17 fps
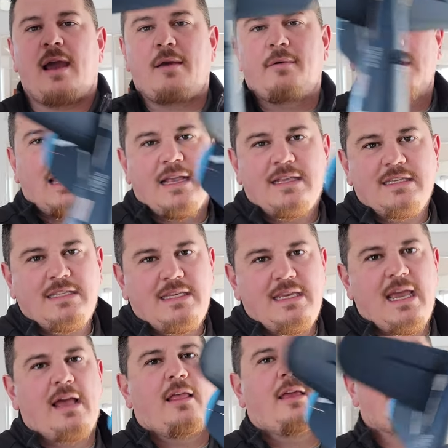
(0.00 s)
I would like to
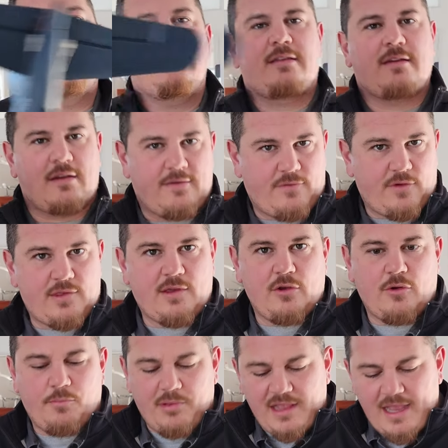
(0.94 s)
see LEDs on every
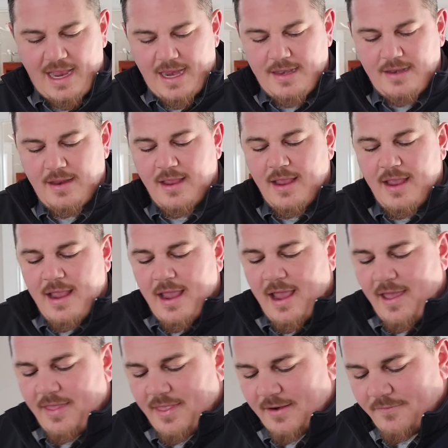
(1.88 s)
single plane.
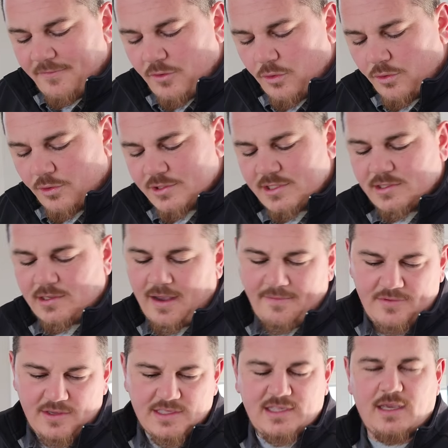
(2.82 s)
And then of course,
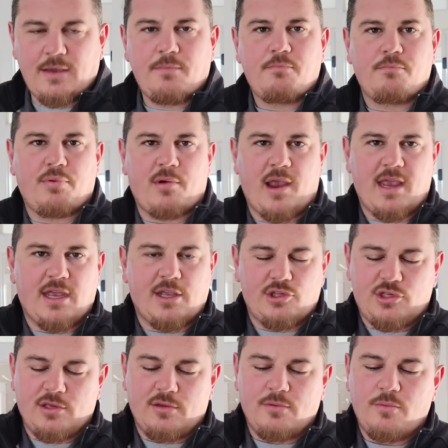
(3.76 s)
obviously
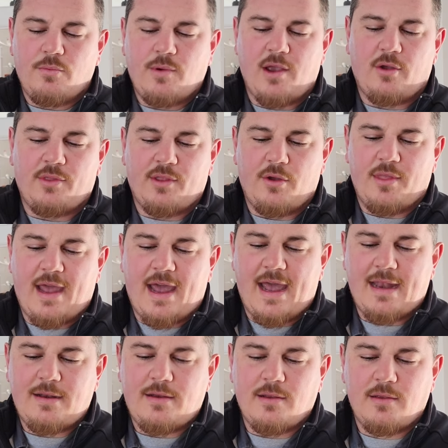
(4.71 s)
breakage, we all know
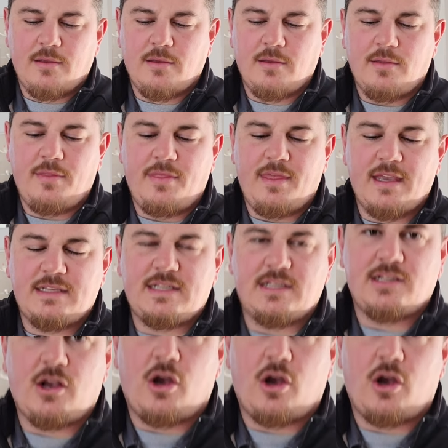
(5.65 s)
that. This is